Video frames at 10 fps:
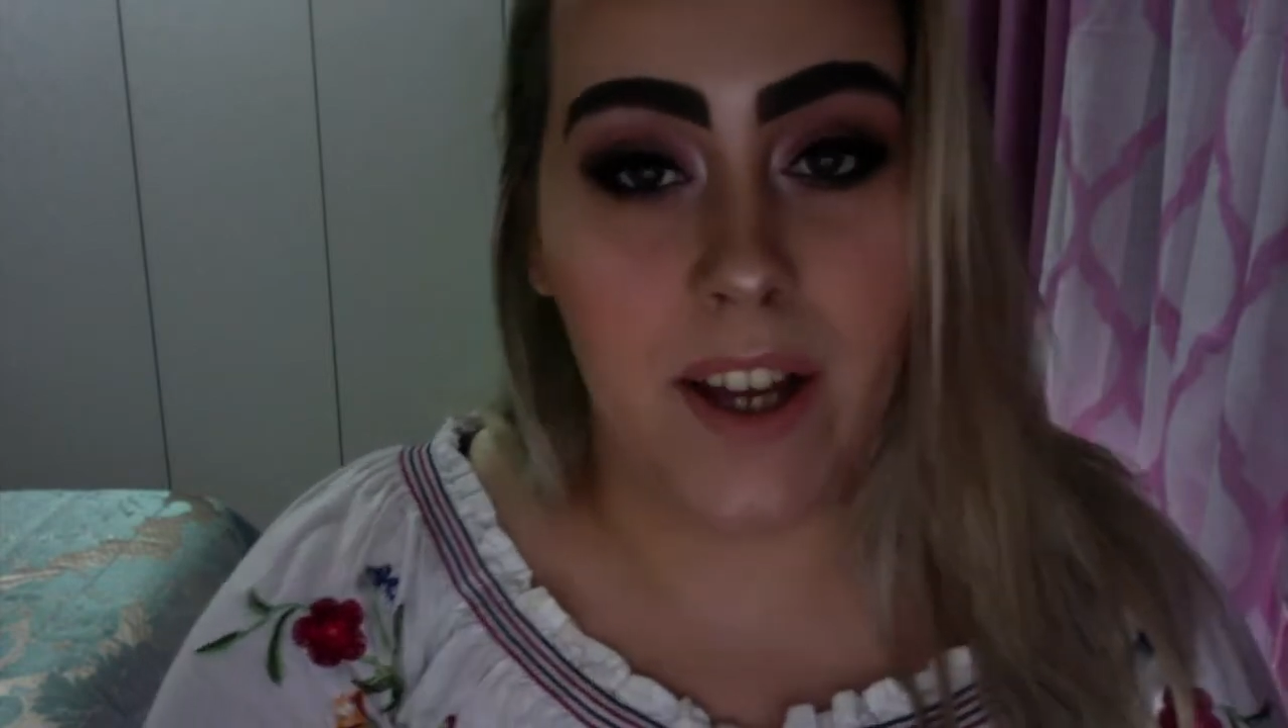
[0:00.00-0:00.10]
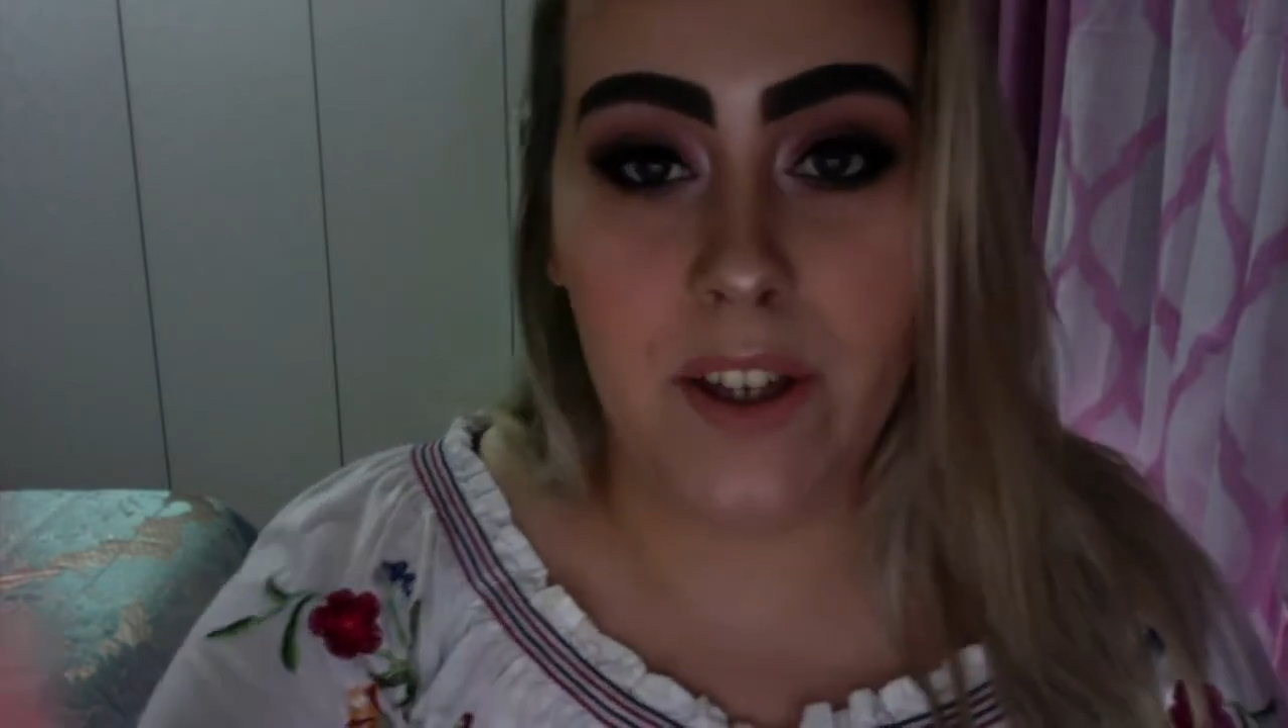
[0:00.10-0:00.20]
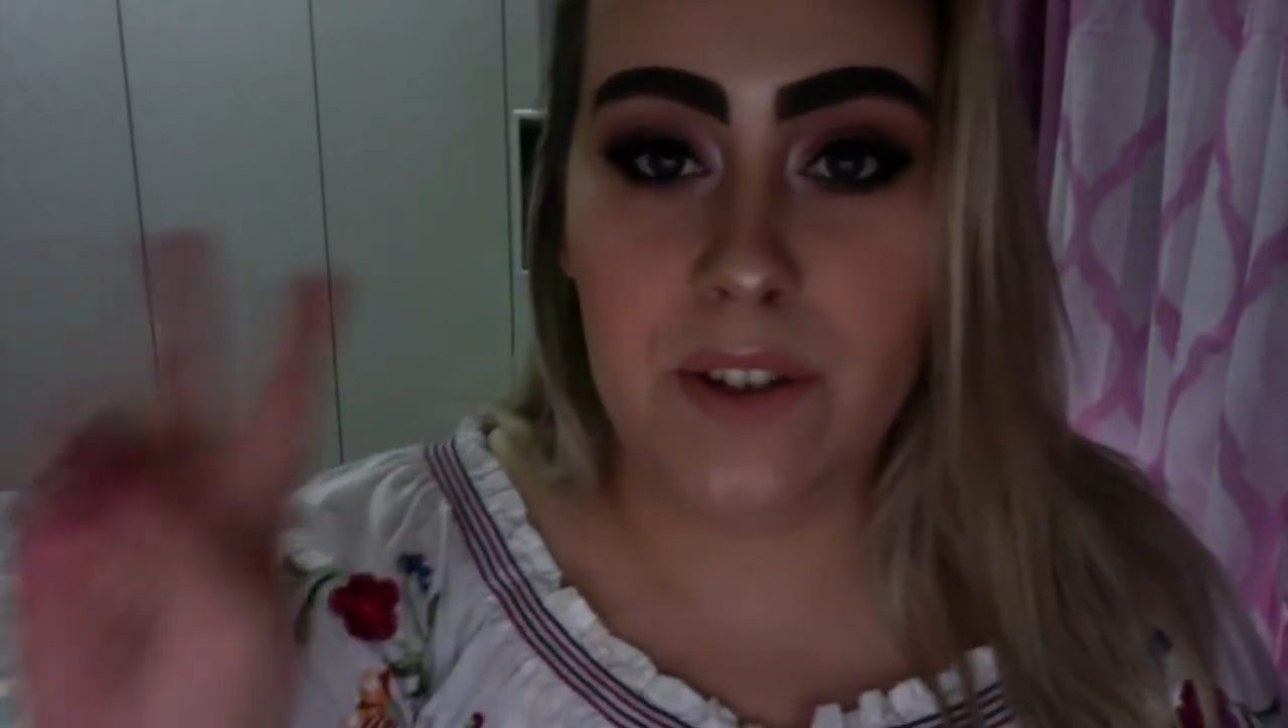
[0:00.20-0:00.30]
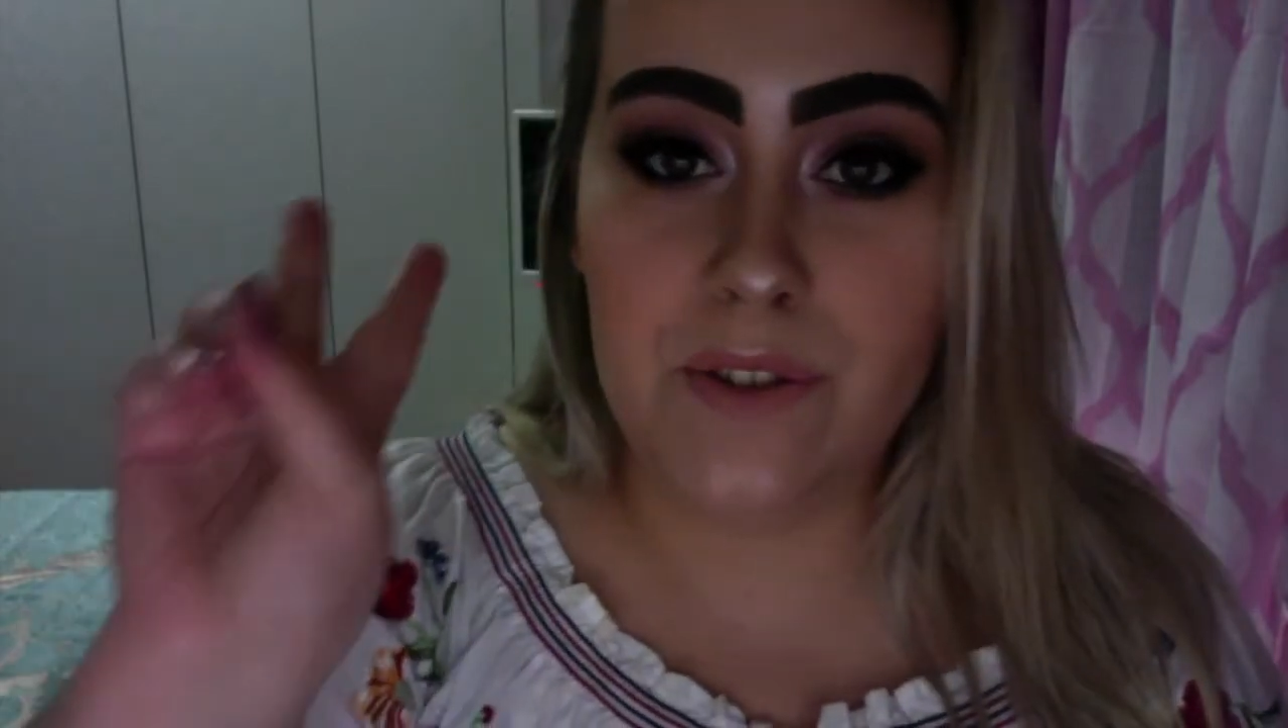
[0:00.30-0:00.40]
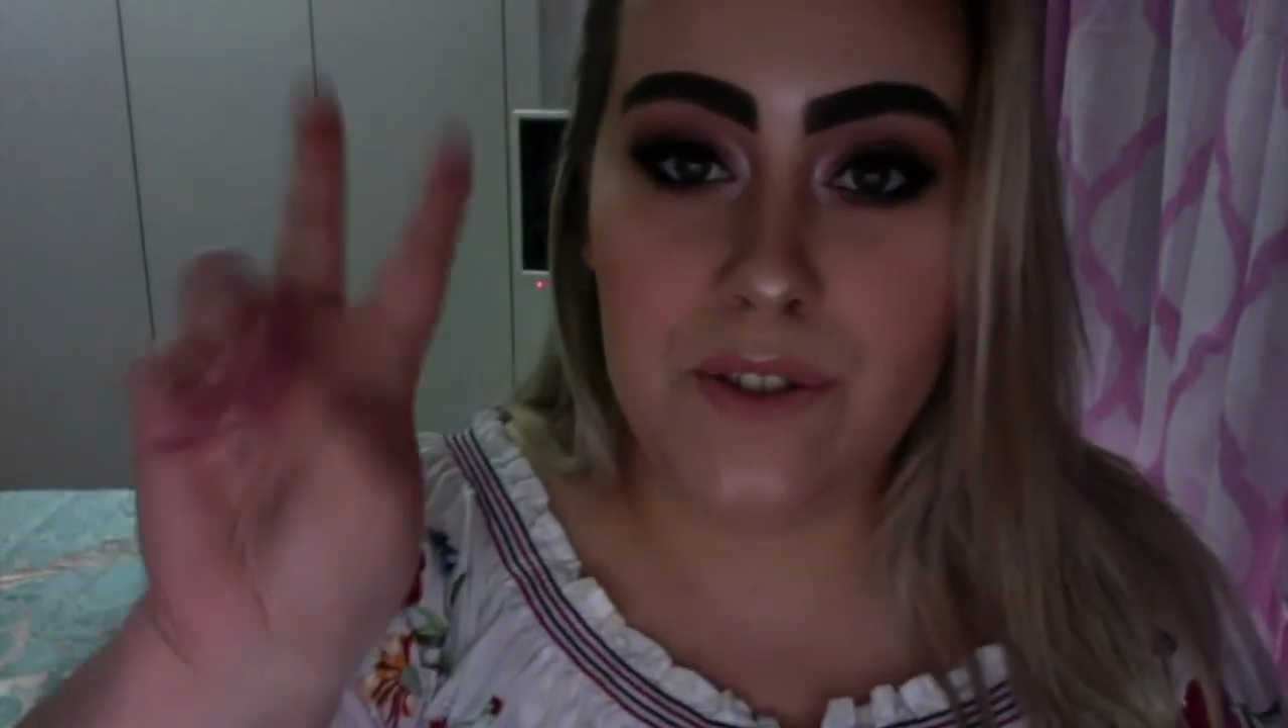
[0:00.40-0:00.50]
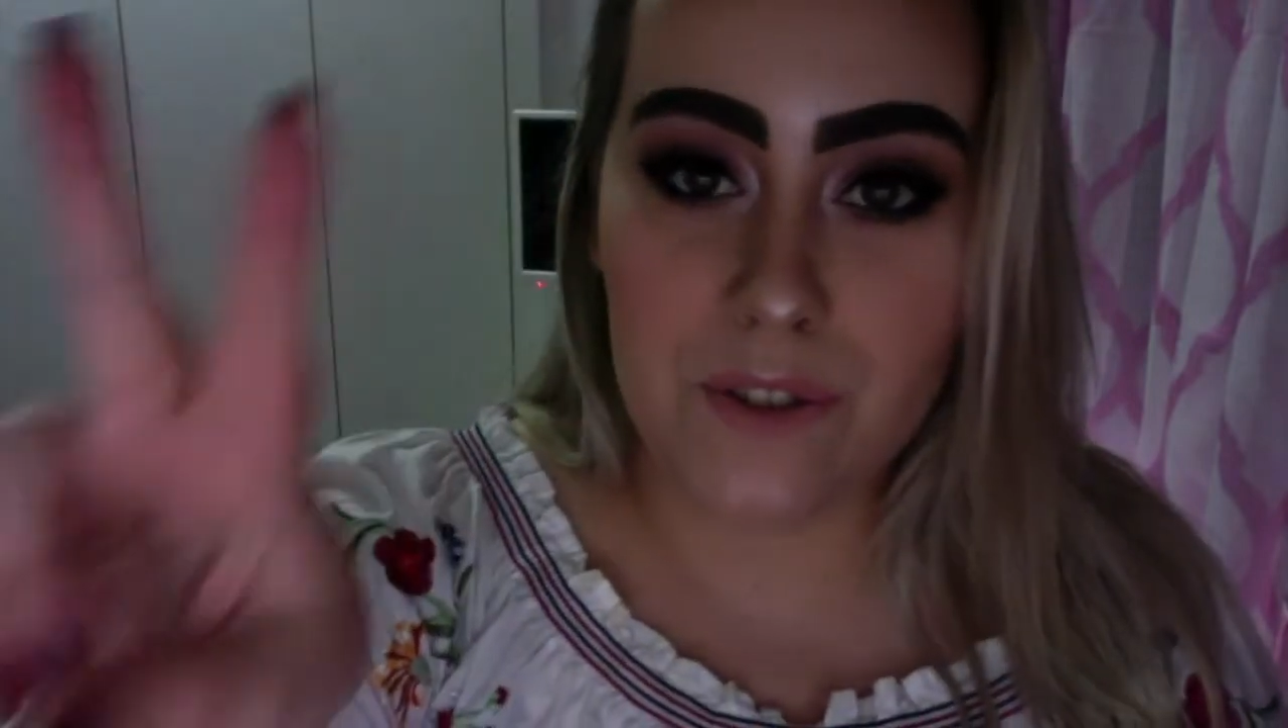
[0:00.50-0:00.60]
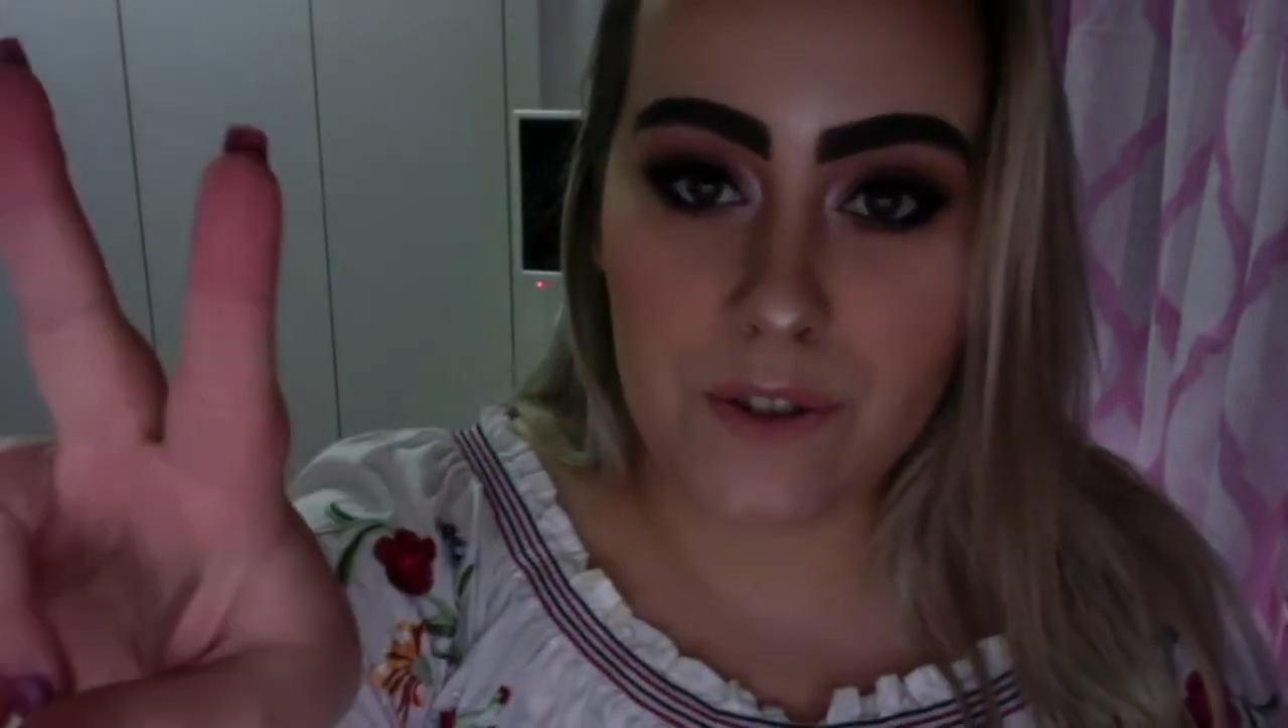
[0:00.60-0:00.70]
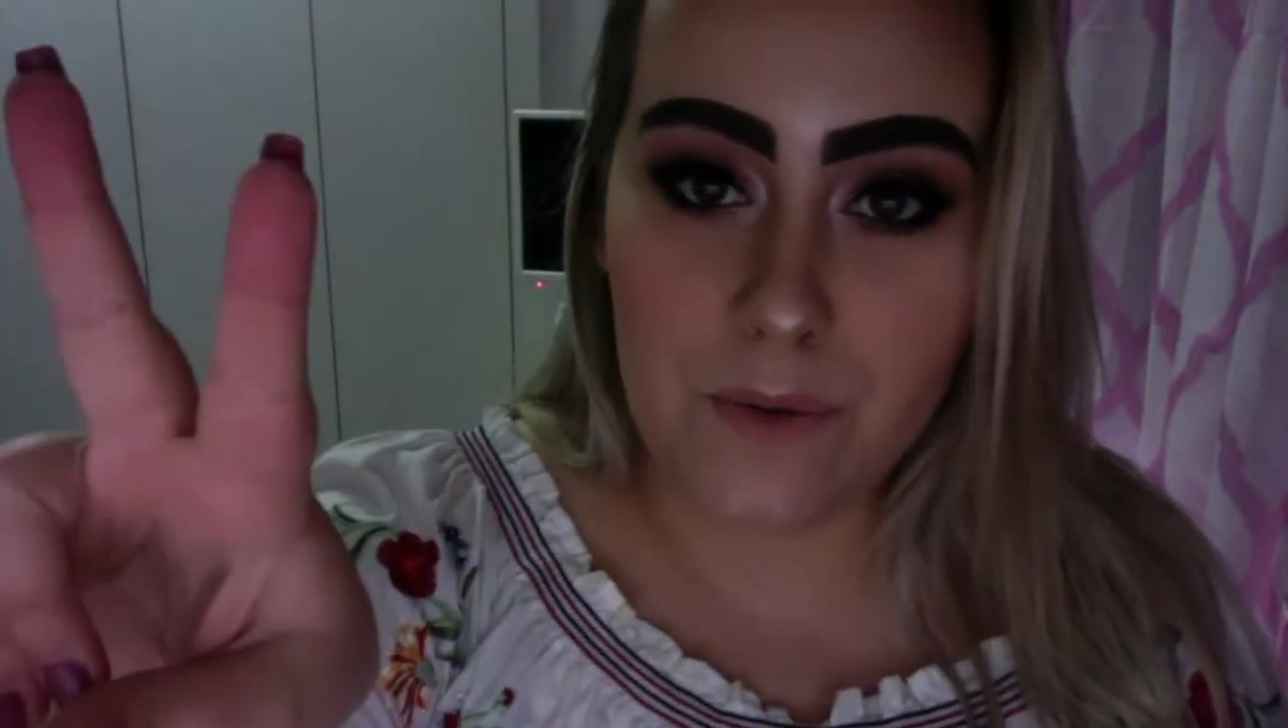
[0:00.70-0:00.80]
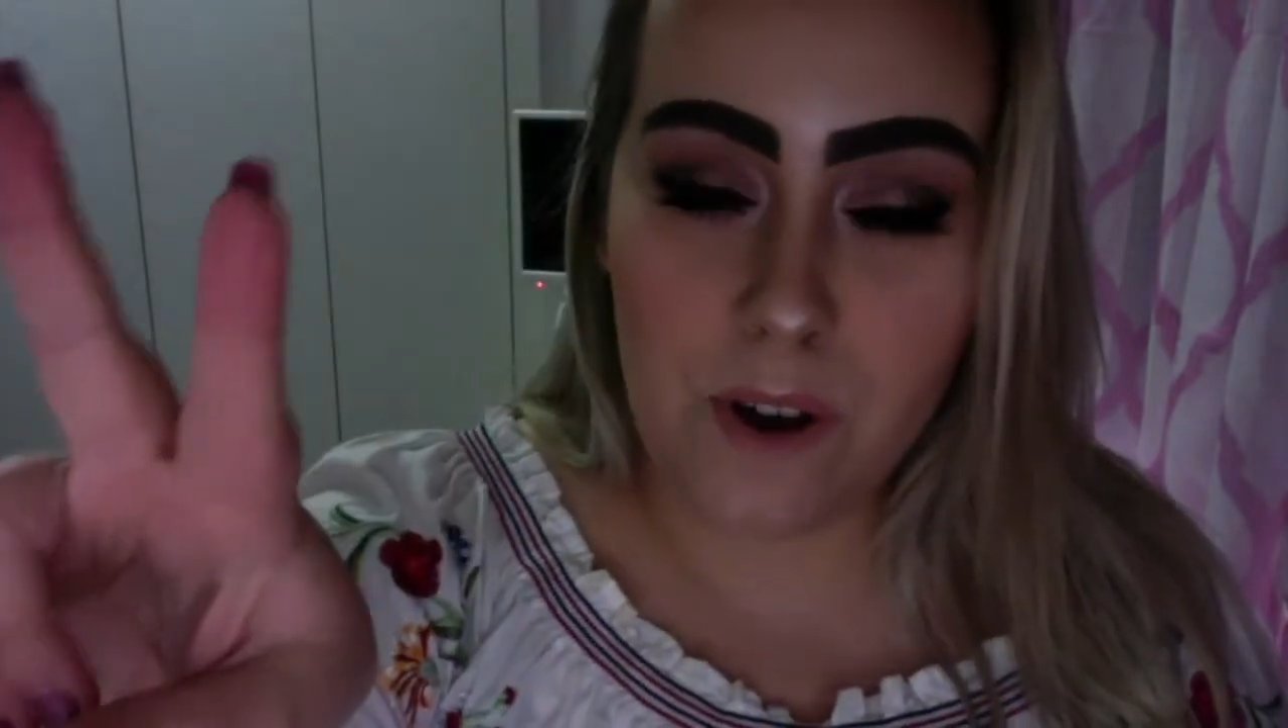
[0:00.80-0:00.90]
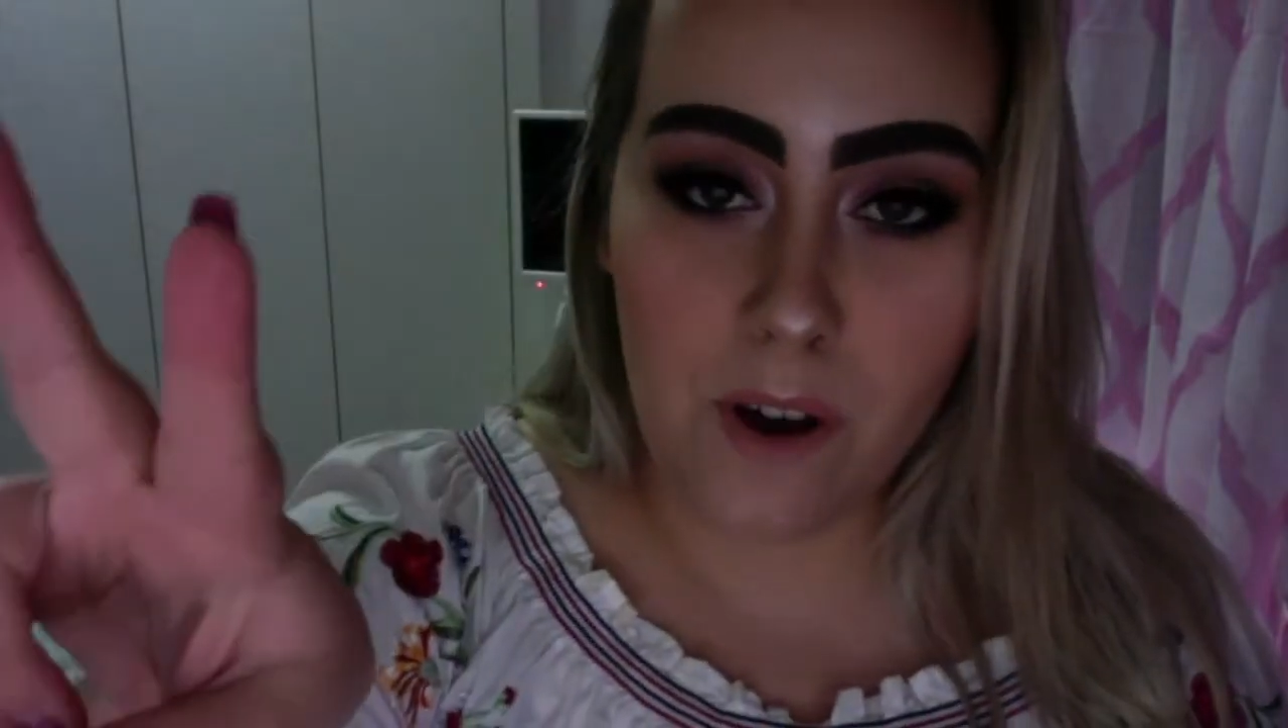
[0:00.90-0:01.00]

I used 2